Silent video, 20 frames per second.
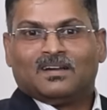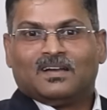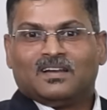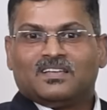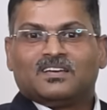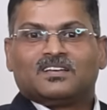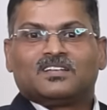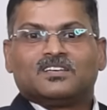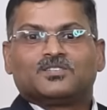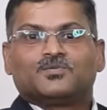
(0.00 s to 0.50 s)

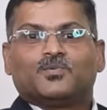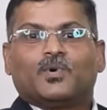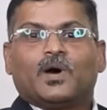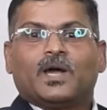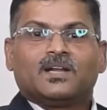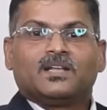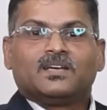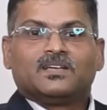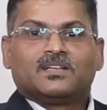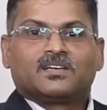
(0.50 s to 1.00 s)
LDRA is
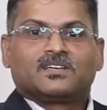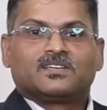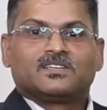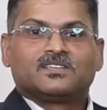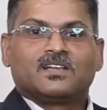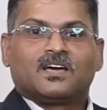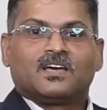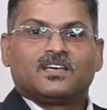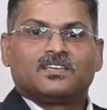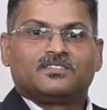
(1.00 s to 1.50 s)
widely
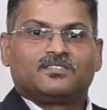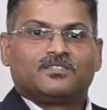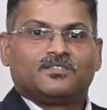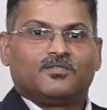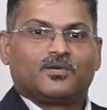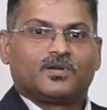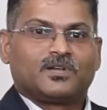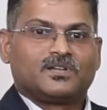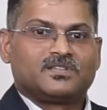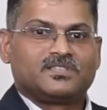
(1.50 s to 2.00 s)
recognized
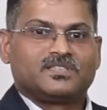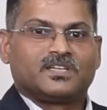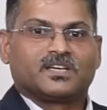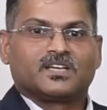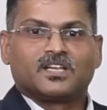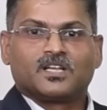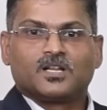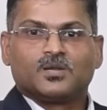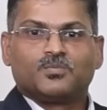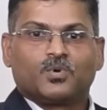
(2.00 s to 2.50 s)
for its
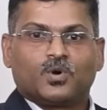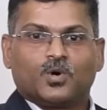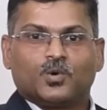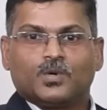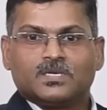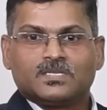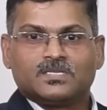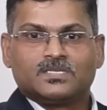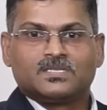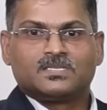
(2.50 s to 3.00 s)
technical
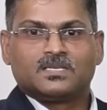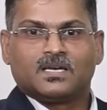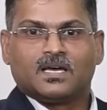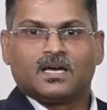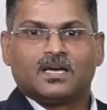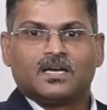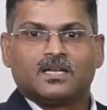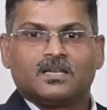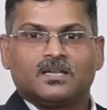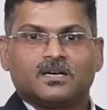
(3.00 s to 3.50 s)
prowess
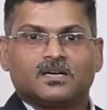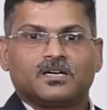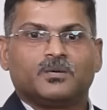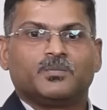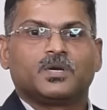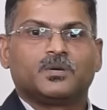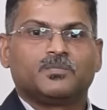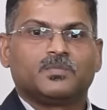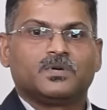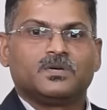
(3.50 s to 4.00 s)
and
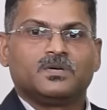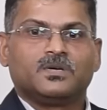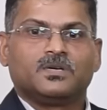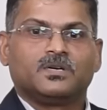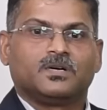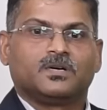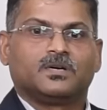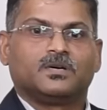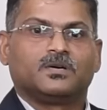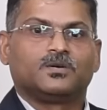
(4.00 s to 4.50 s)
commitment
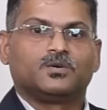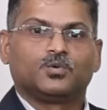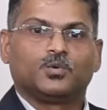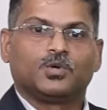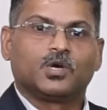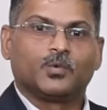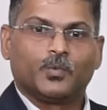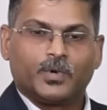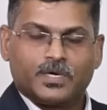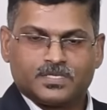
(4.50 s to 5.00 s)
uh, to
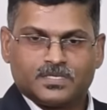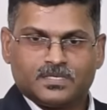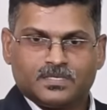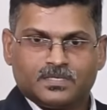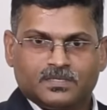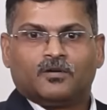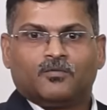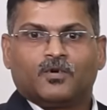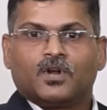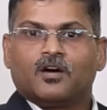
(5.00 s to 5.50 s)
innovation.
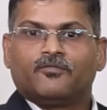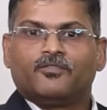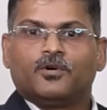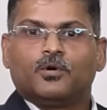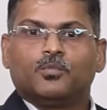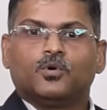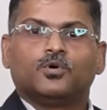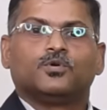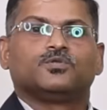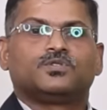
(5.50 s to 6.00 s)
One of our
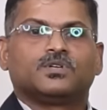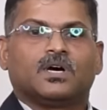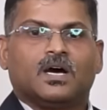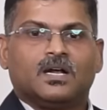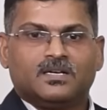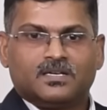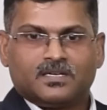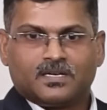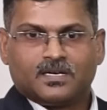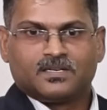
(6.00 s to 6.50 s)
most
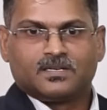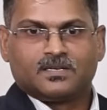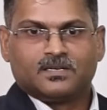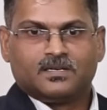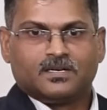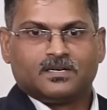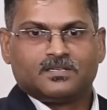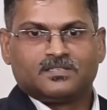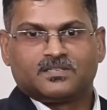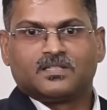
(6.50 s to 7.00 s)
underrated
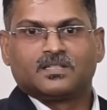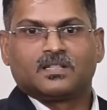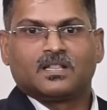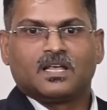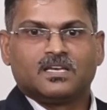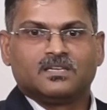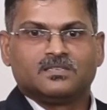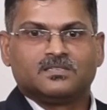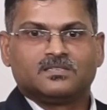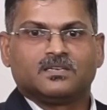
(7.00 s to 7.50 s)
uh, strengths
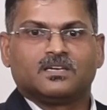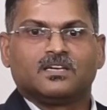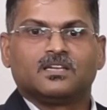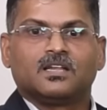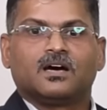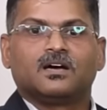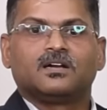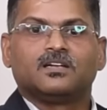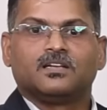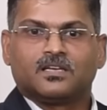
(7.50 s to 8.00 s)
lies in
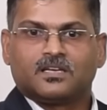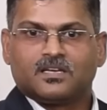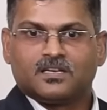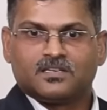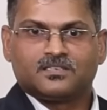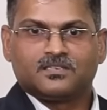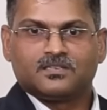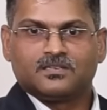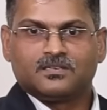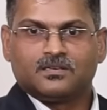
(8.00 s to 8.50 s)
our
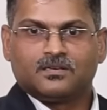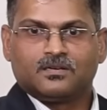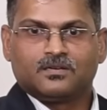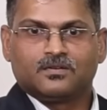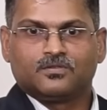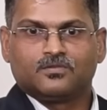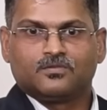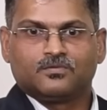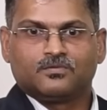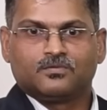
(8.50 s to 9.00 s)
dedication uh,
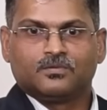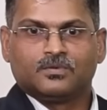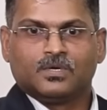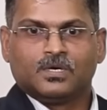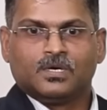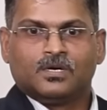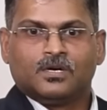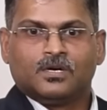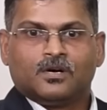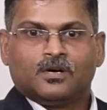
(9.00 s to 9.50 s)
to
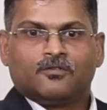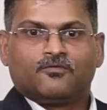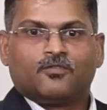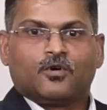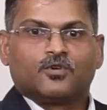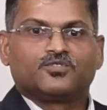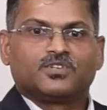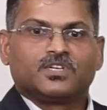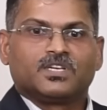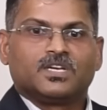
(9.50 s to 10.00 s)

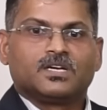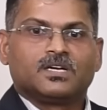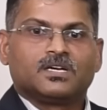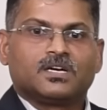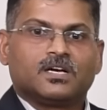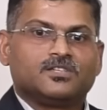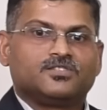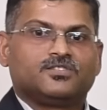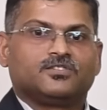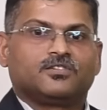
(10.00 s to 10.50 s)
fostering a
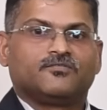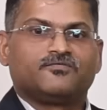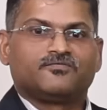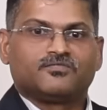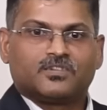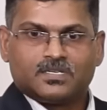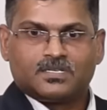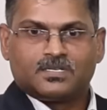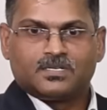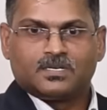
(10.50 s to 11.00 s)
culture of
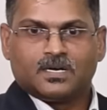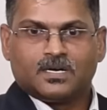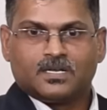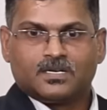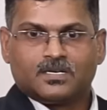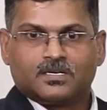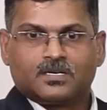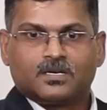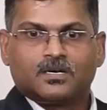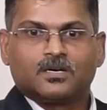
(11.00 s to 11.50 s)
trust
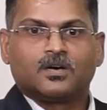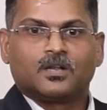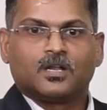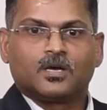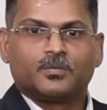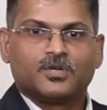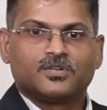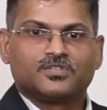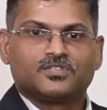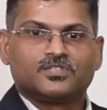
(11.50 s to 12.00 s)
and
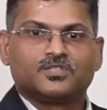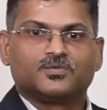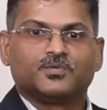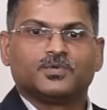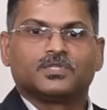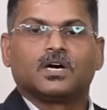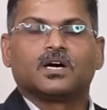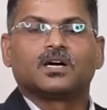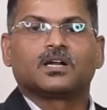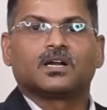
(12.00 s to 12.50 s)
collaborations
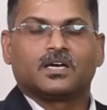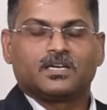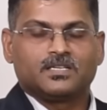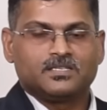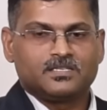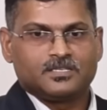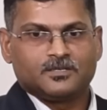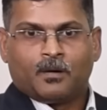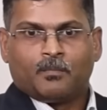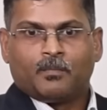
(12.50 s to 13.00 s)
with our clients.